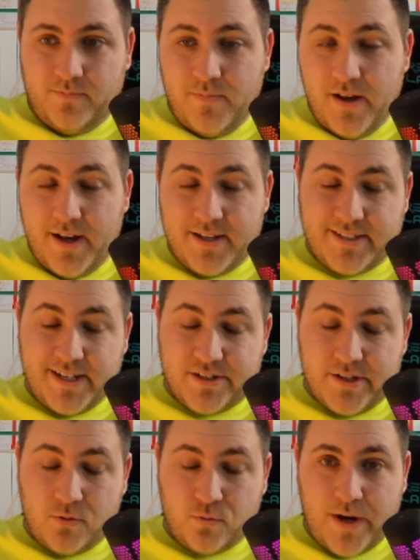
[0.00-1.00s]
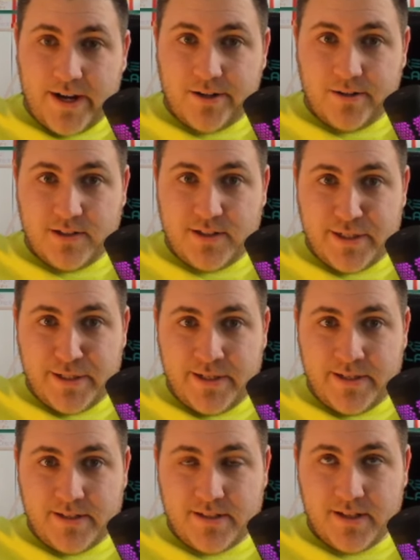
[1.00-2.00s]
essentially, records
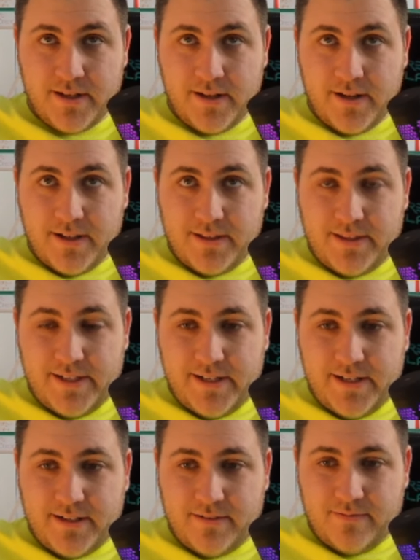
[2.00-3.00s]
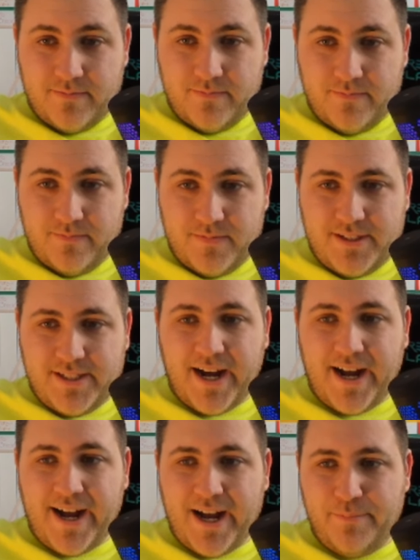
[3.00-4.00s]
is the
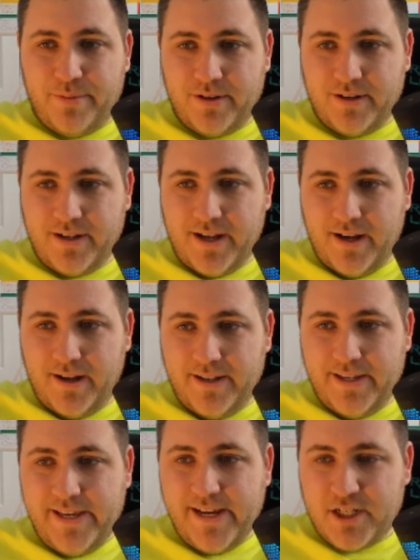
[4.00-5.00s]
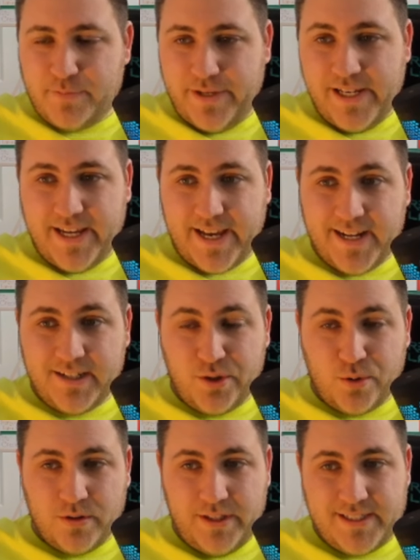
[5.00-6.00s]
top EHP gained
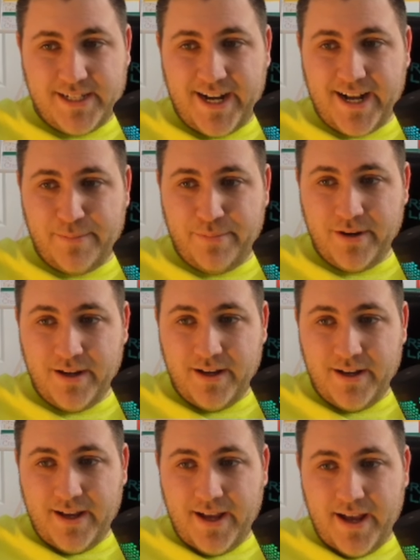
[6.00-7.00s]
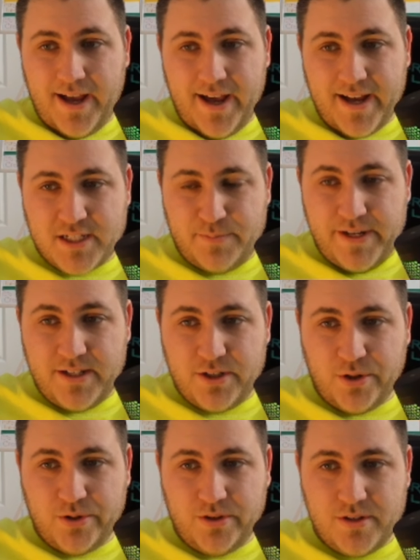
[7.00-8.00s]
or the top XP
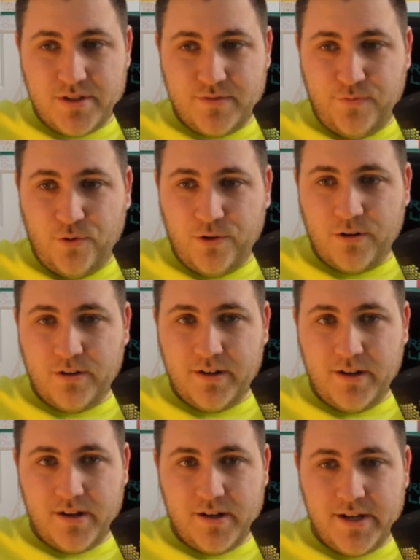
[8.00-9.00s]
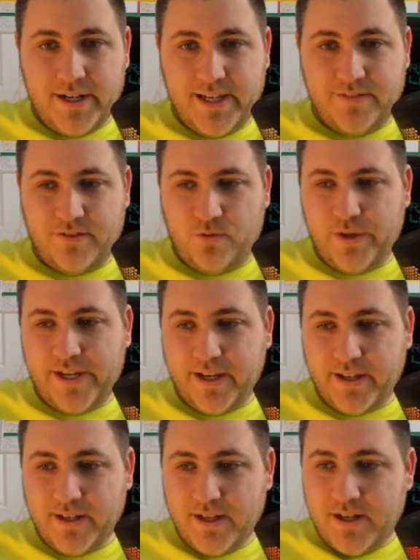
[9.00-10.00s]
totals for a given week.
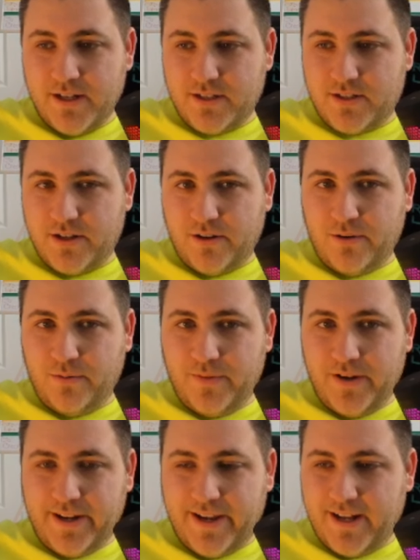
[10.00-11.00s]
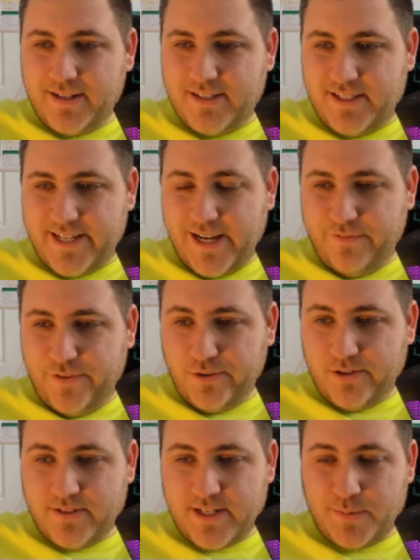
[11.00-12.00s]
So again, same
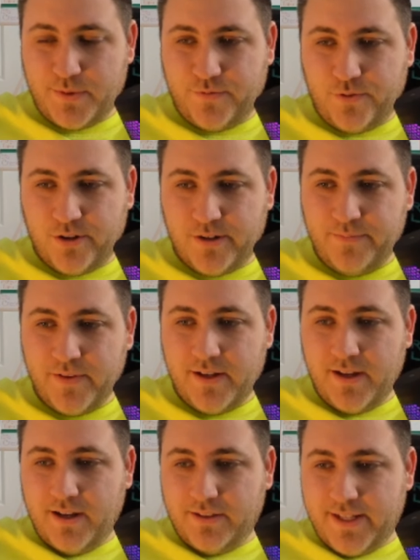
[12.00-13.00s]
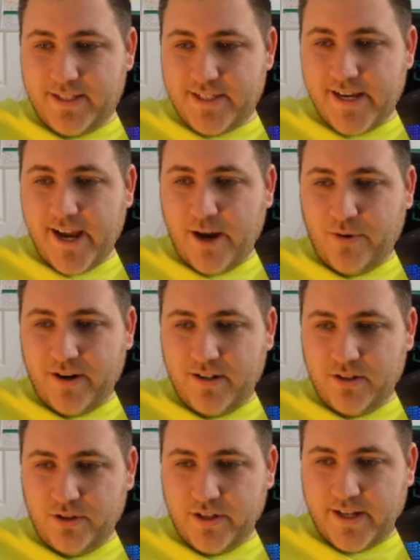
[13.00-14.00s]
filters as before. Let's say I wanted
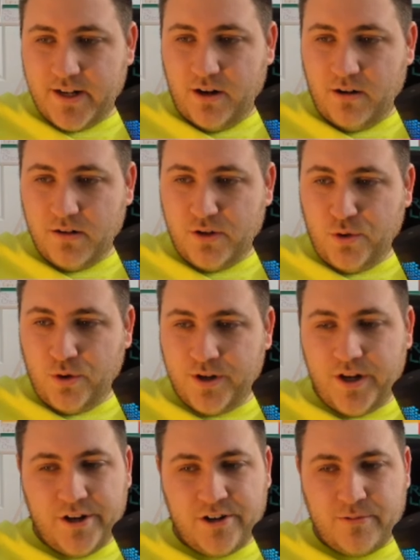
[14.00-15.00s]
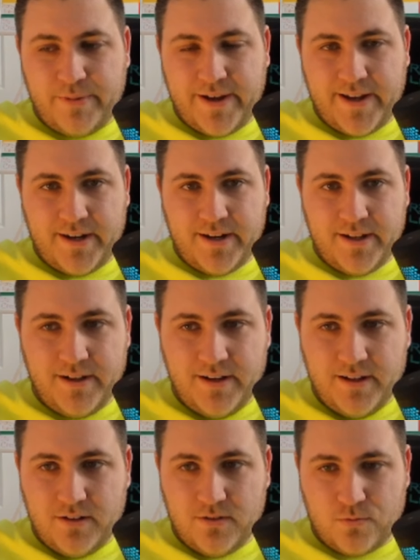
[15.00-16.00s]
to look at Hardcore Iron Man
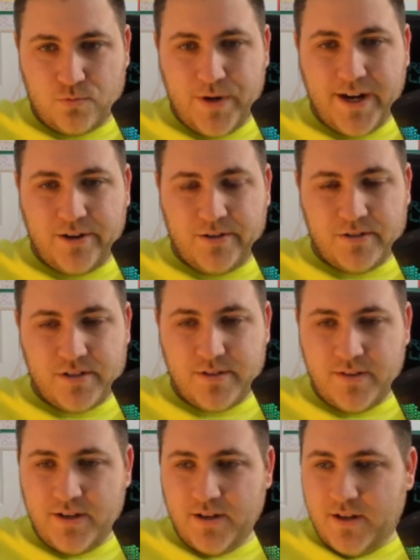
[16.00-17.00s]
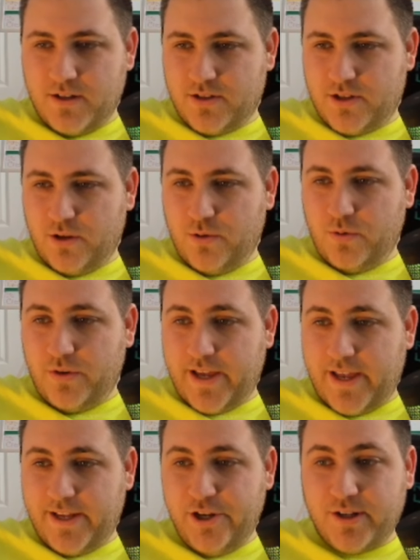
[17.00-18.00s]
records. So,
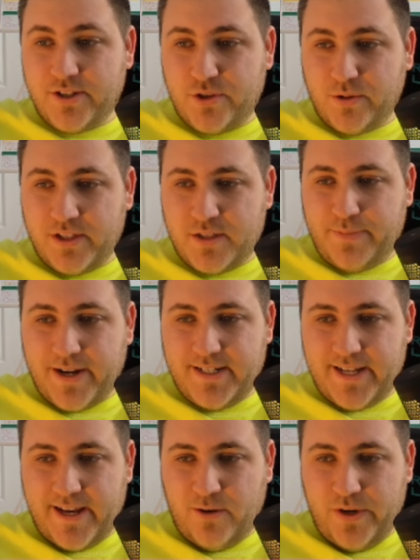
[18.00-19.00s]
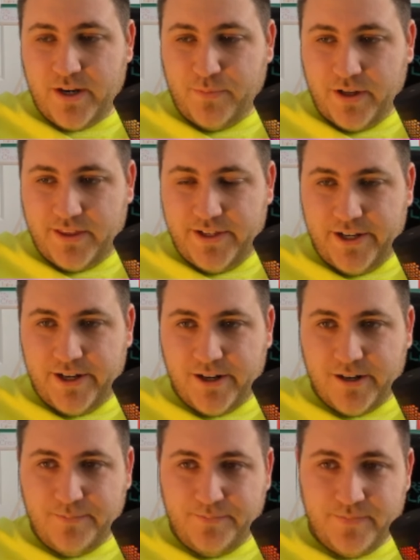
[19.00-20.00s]
and you can sort this by day, week, month, year.
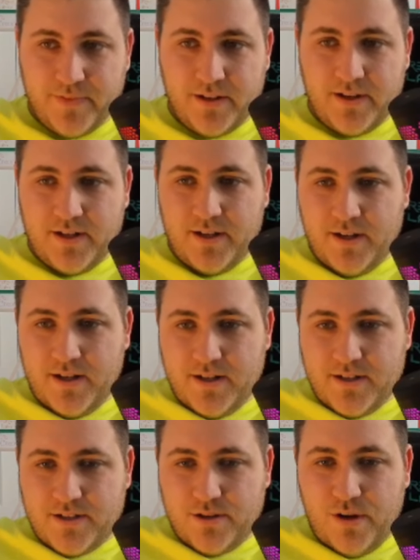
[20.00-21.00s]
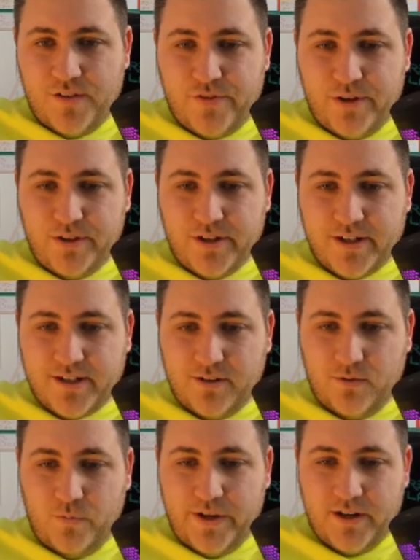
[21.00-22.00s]
So if we look,
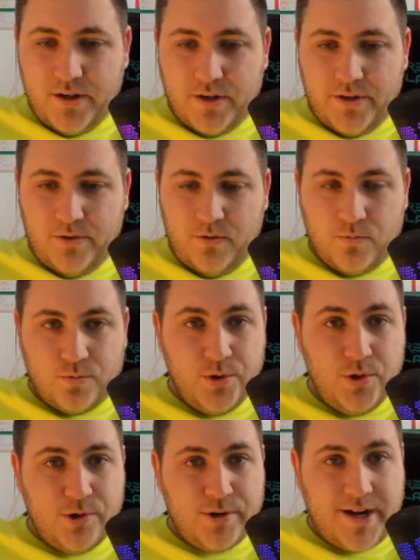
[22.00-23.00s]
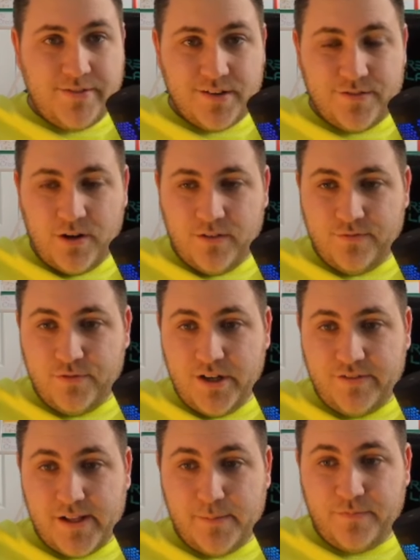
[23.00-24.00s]
we can go to rune crafting for
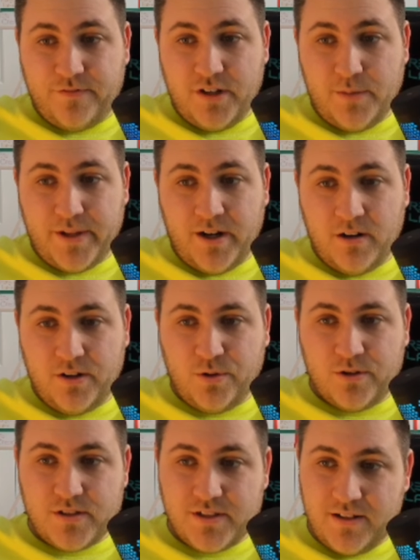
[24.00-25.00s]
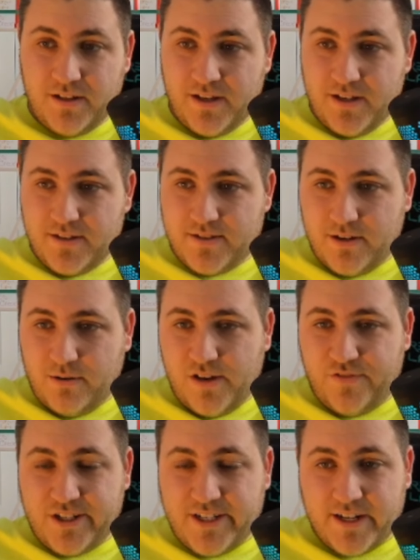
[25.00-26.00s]
free-to-play hardcores. So
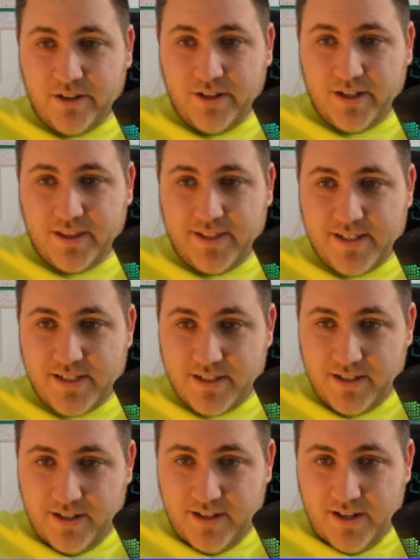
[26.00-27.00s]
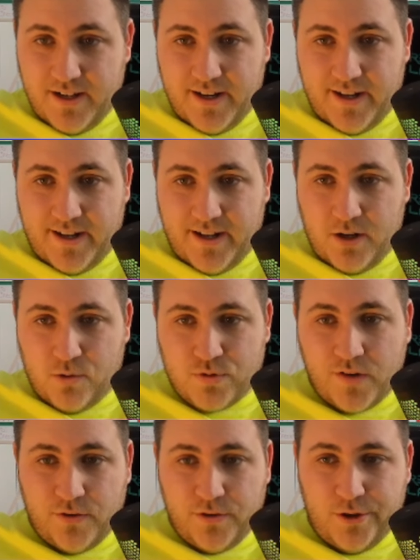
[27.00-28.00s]
if we take a look at this,
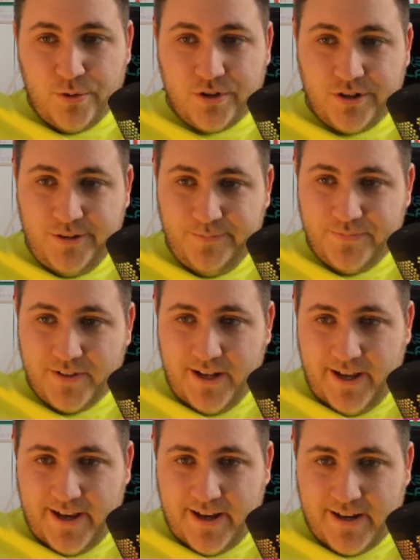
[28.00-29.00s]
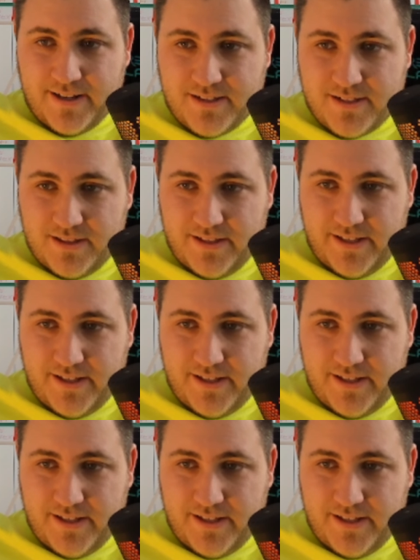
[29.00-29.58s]
Revel Local has the